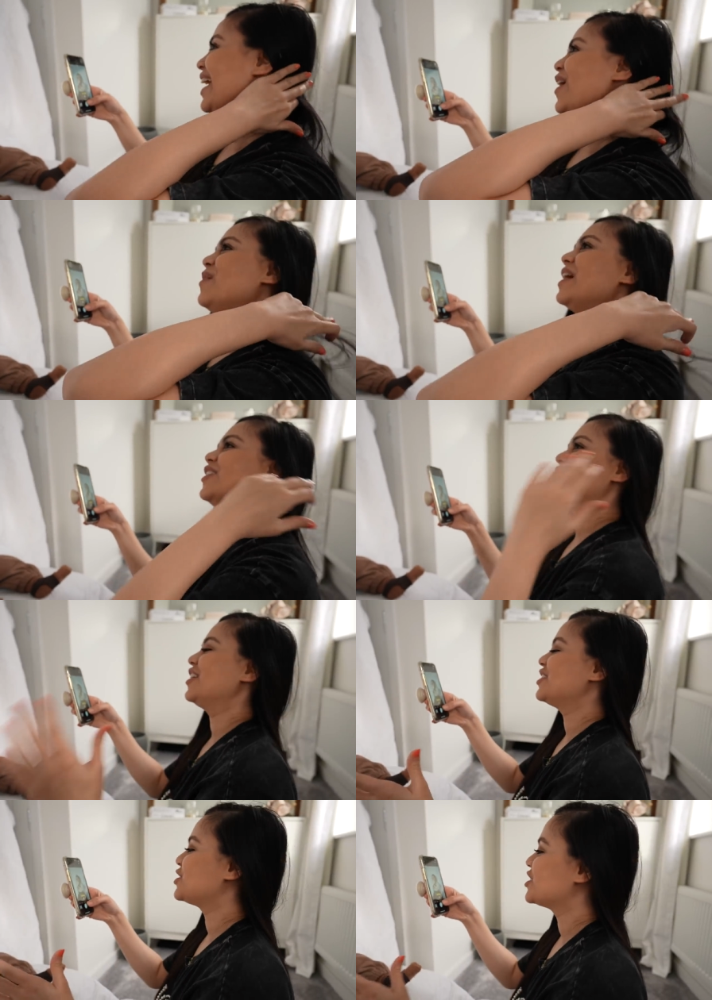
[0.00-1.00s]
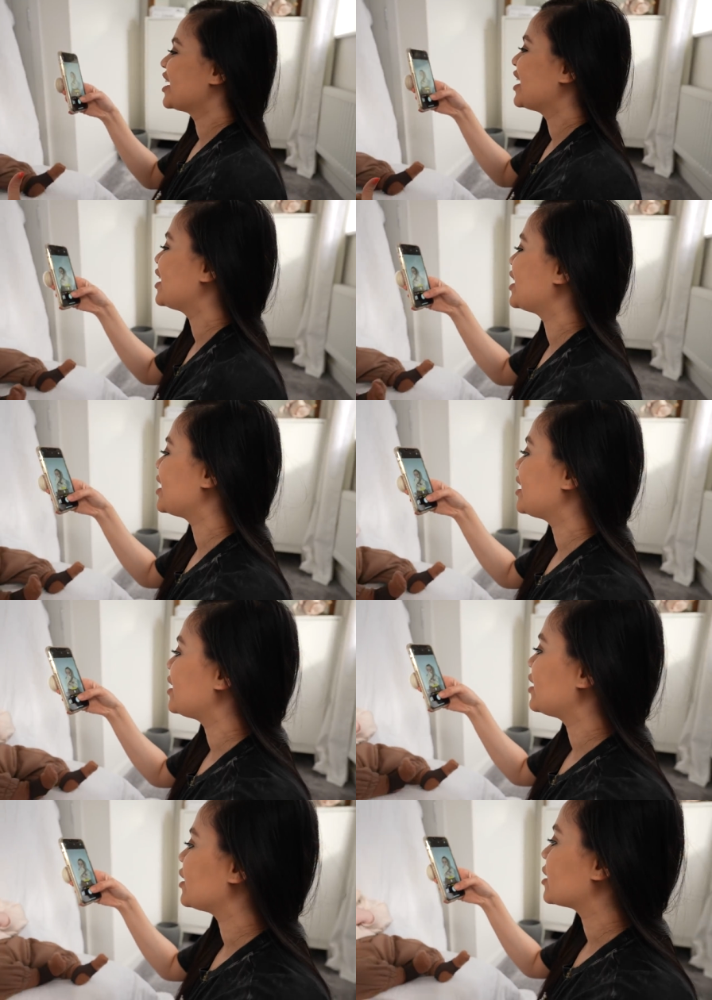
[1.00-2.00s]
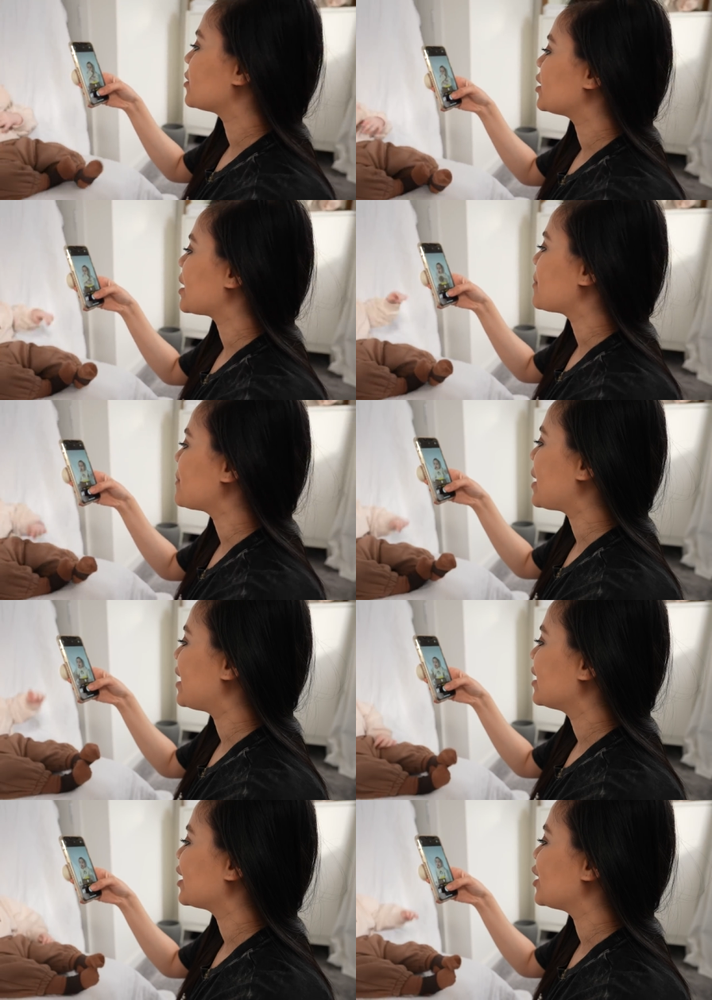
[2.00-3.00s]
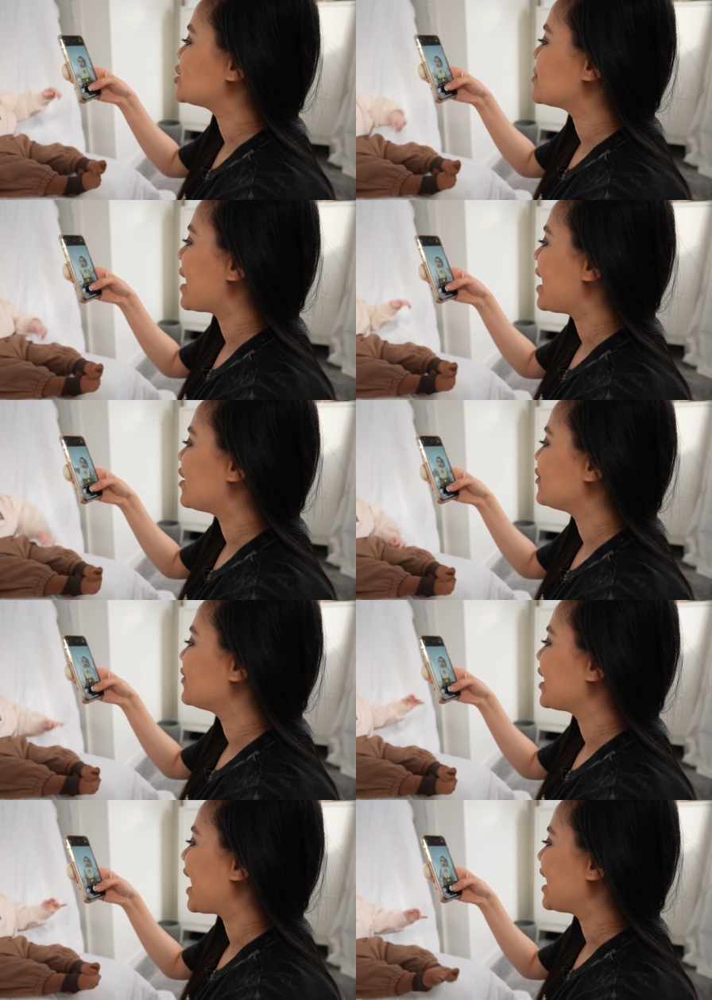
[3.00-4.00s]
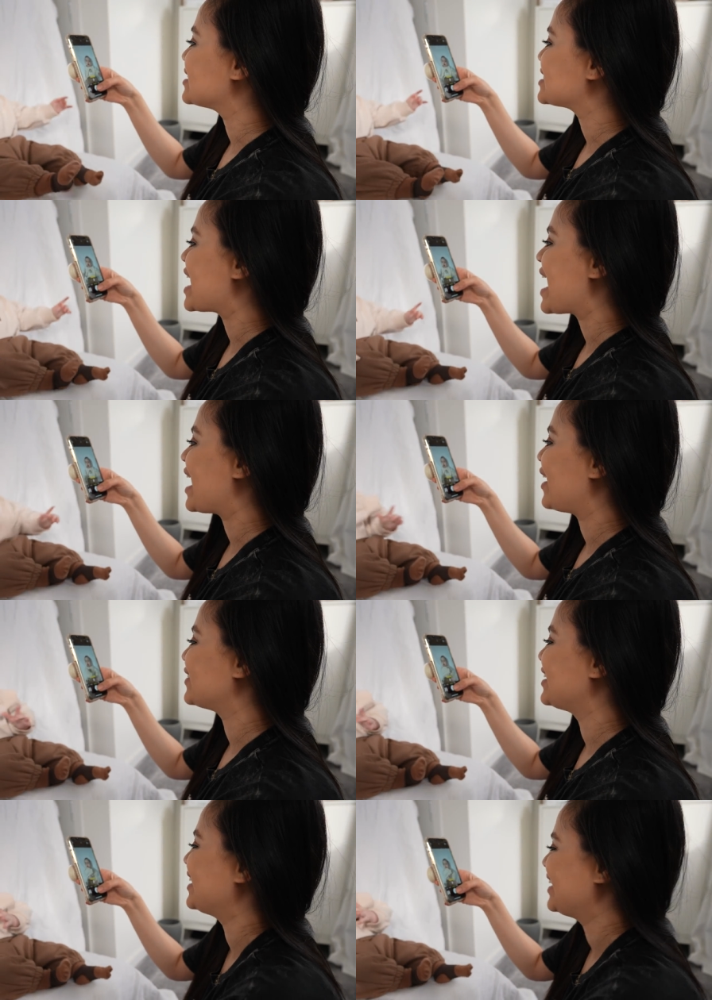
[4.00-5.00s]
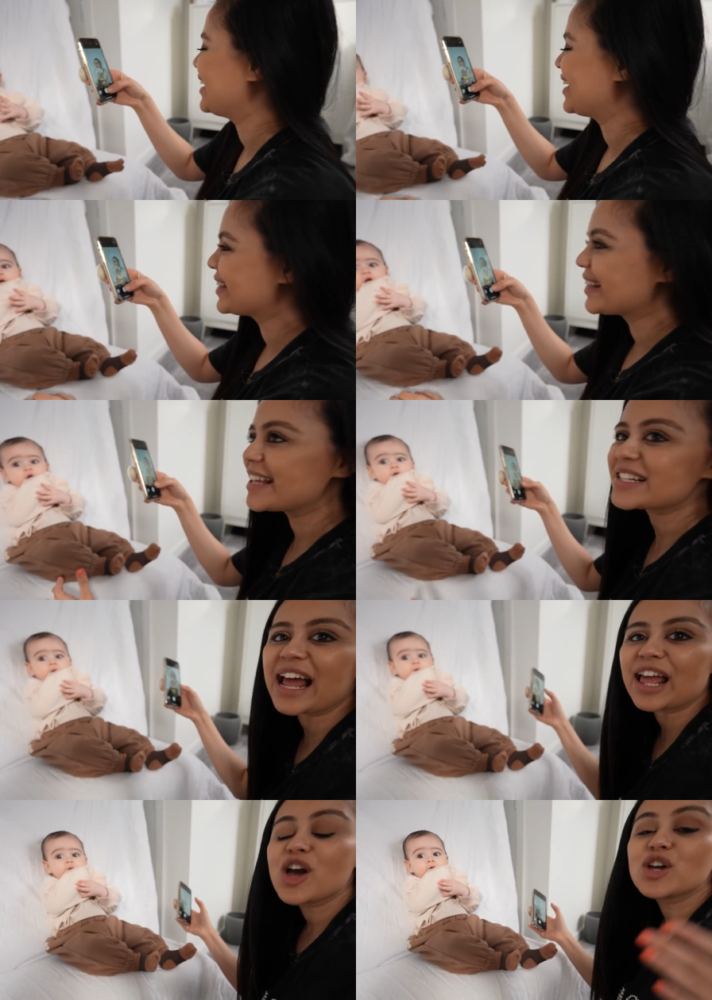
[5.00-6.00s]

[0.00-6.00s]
Oh my gosh. Look at Mama. Close your mouth. Hands down. There's like